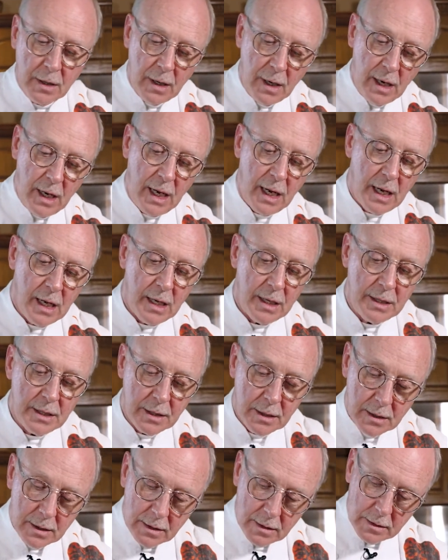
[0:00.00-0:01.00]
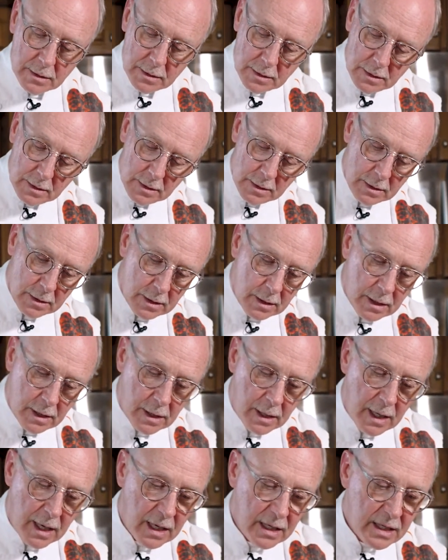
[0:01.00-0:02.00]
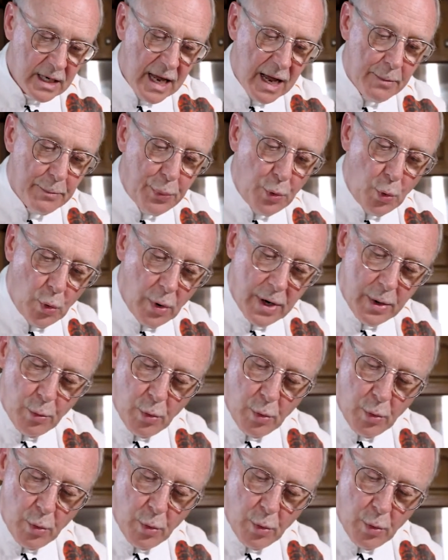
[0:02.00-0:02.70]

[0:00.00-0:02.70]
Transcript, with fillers: And at that point,